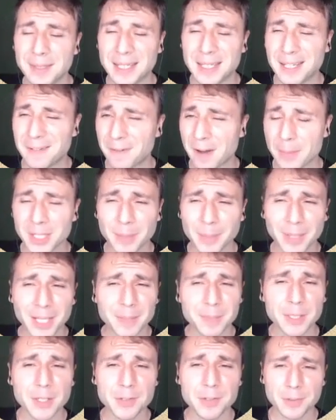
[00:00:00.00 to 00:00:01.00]
If I'm a domain
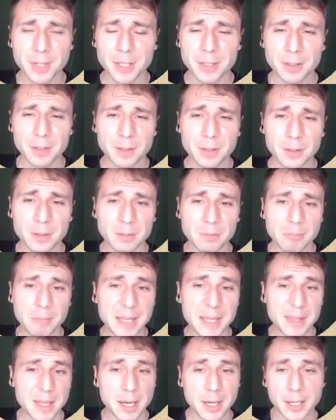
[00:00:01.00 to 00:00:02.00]
administrator
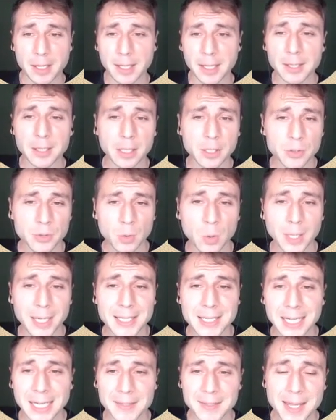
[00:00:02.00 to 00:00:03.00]
and I can control
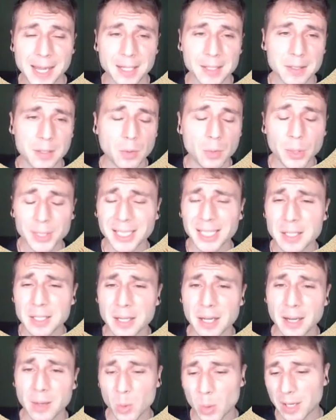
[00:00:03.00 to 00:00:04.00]
AD Connect, so
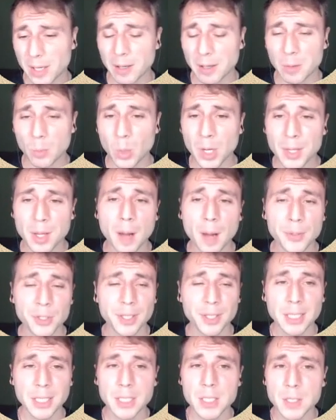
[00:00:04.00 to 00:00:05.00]
one
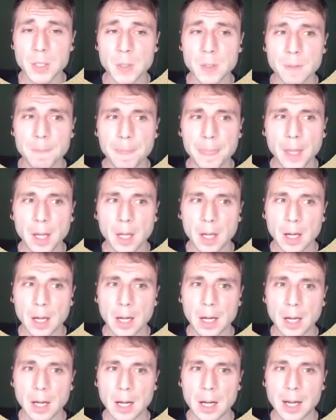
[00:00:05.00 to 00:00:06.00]
option I can do,
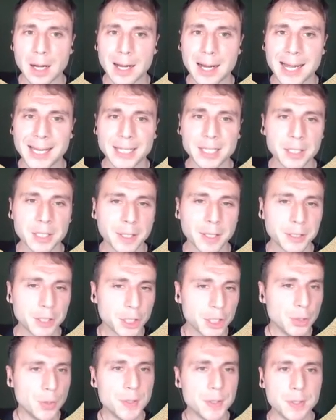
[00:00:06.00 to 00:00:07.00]
I can create a
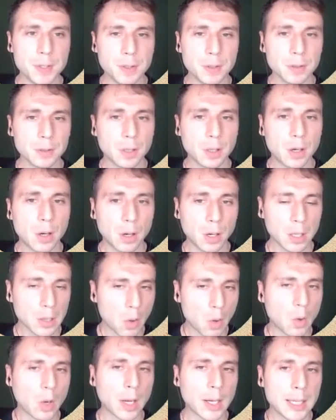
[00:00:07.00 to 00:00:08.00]
user
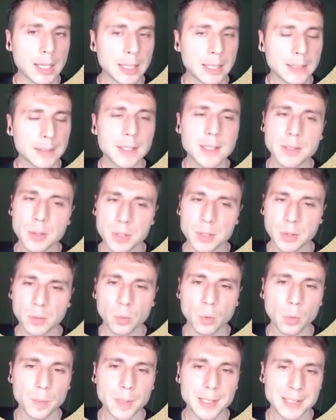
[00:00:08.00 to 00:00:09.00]
locally. This user
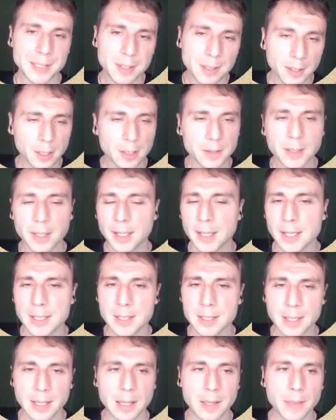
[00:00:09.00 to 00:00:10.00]
will be
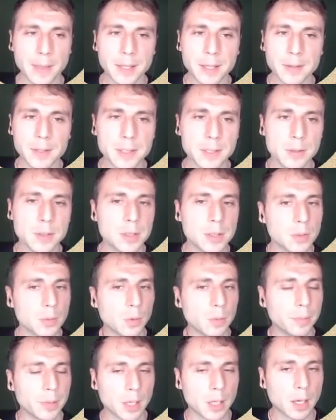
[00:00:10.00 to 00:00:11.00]
synchronized, and then this user
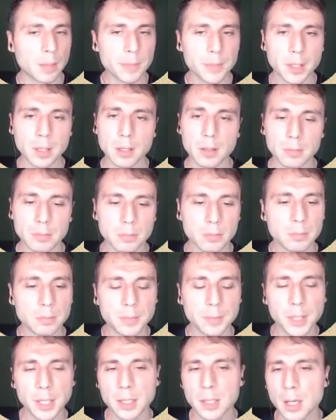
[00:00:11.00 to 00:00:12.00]
will become
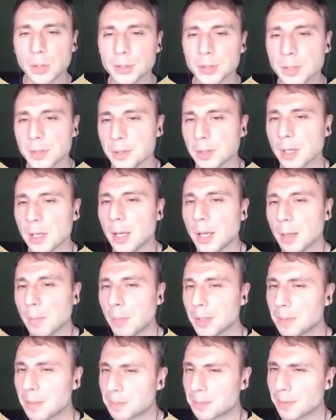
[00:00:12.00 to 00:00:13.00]
the cloud user.
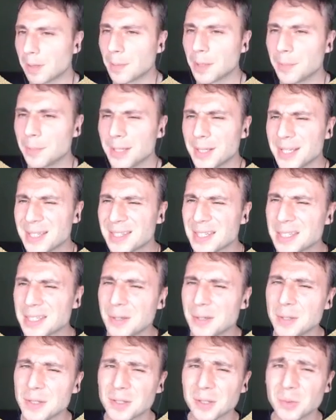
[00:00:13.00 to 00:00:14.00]
But the problem is this
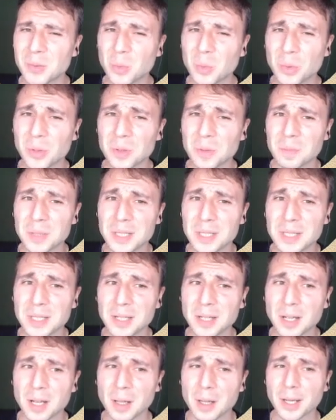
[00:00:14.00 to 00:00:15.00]
user will
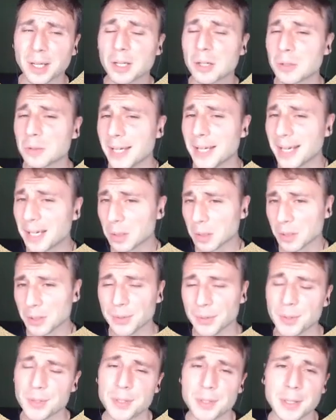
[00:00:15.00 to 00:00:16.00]
be like a regular
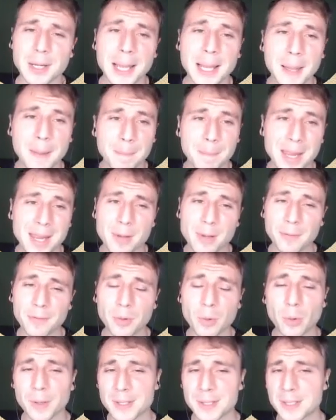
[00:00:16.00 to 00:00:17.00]
user. Maybe,
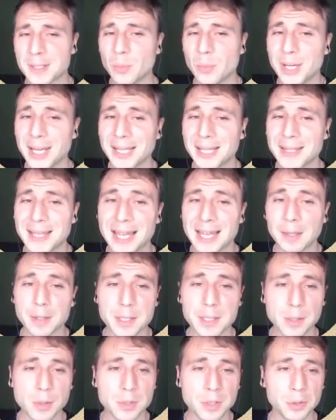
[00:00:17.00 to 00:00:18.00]
of course, we can add
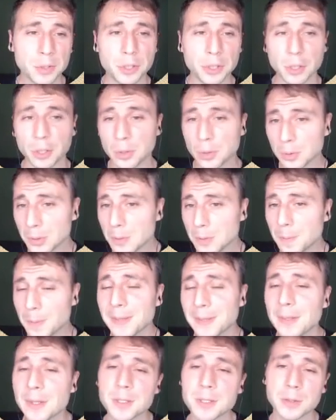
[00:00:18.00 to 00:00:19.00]
this user to the group,
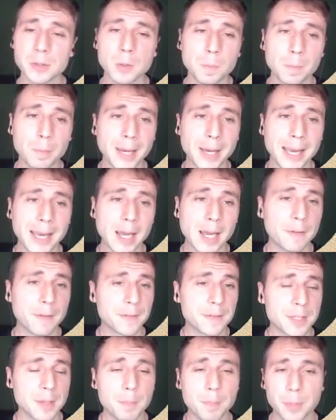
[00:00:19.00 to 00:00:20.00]
and this group may have
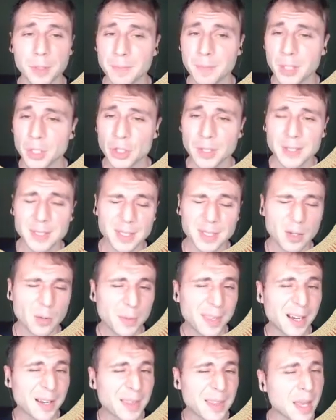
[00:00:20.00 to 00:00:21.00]
some permissions. So
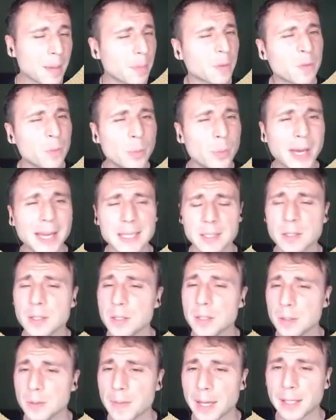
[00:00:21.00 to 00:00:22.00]
there are a number of ways to
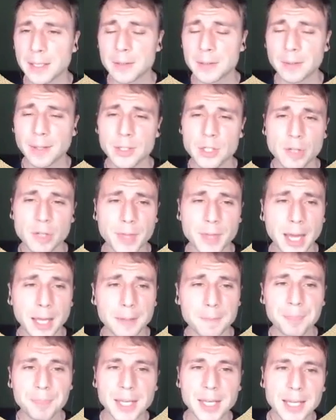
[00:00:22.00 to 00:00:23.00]
do that, to achieve
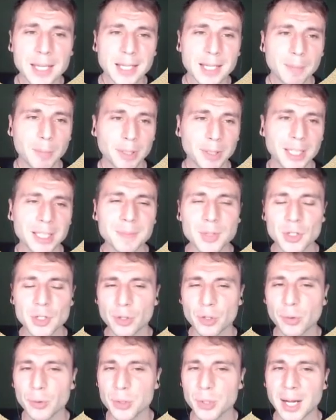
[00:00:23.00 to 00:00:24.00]
that. But let me
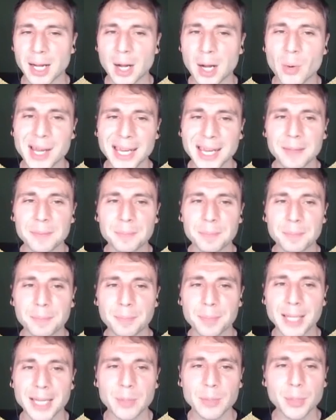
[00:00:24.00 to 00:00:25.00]
show you how we can
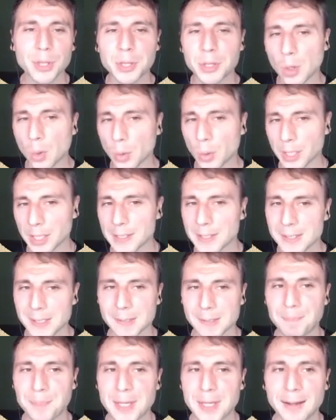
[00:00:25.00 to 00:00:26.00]
play with
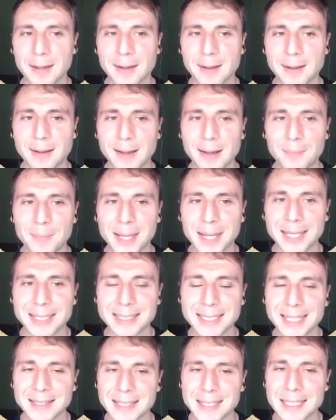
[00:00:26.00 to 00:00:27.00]
tokens
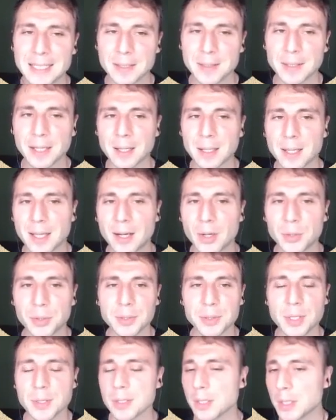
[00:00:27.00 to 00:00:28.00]
and get into the
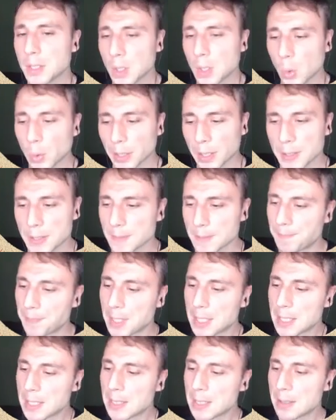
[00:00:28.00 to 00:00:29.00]
cloud using tokens.
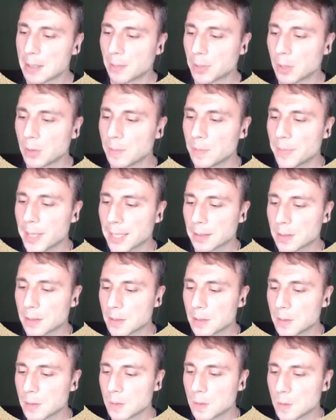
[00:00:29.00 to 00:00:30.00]
So I'm going back
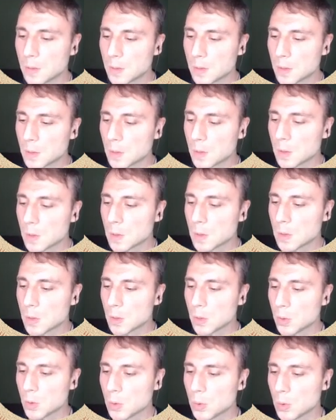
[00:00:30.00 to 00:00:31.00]
to
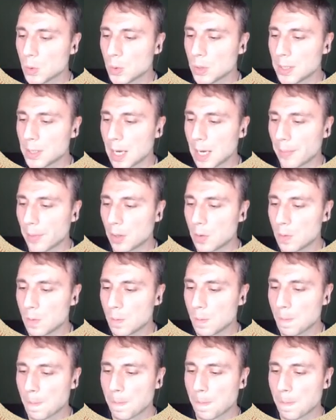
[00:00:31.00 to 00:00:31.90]
demo.